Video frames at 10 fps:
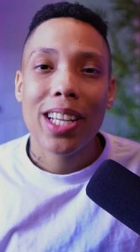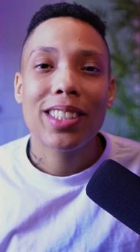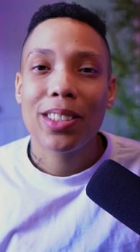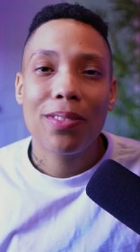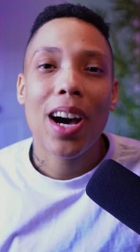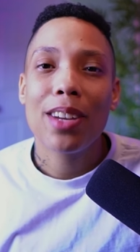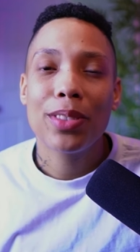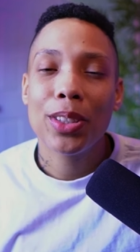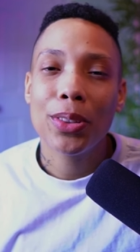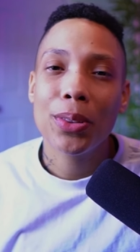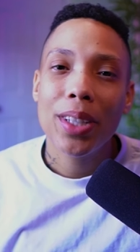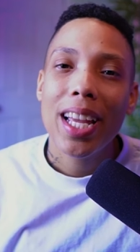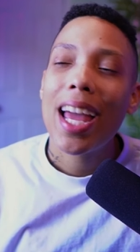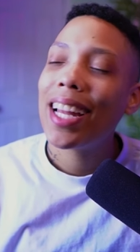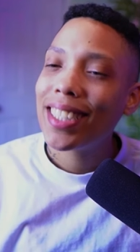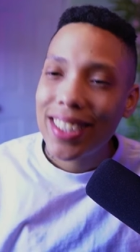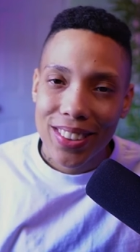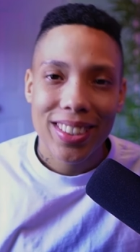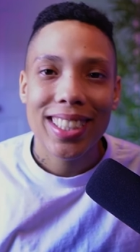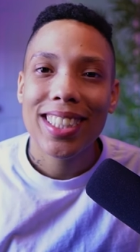a majestic 5'2", and
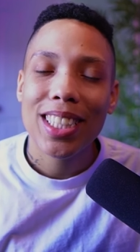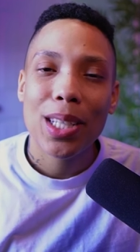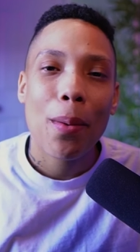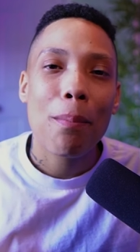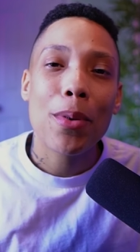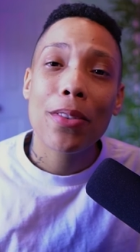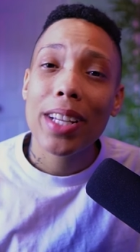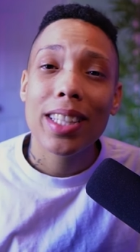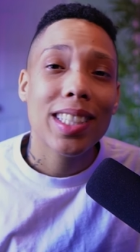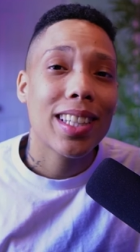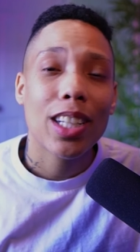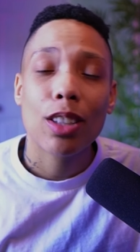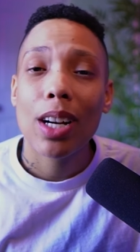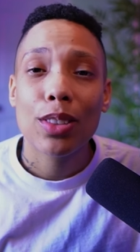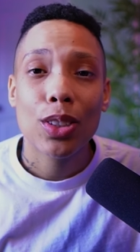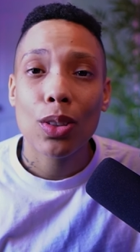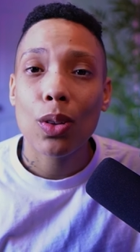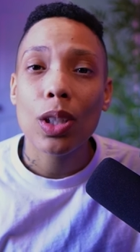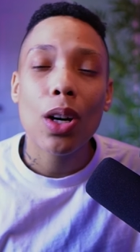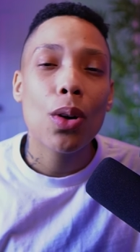seriously, moving this thing around
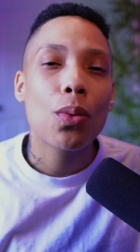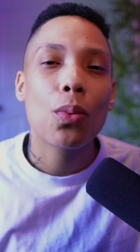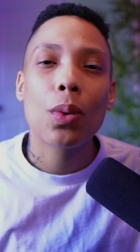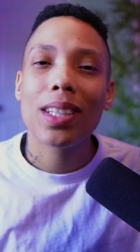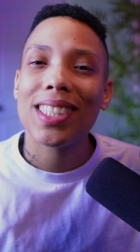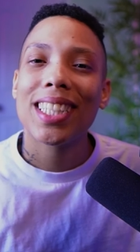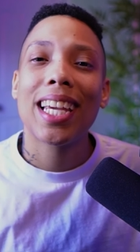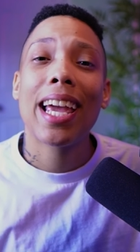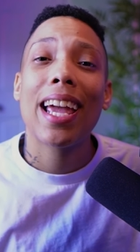solo was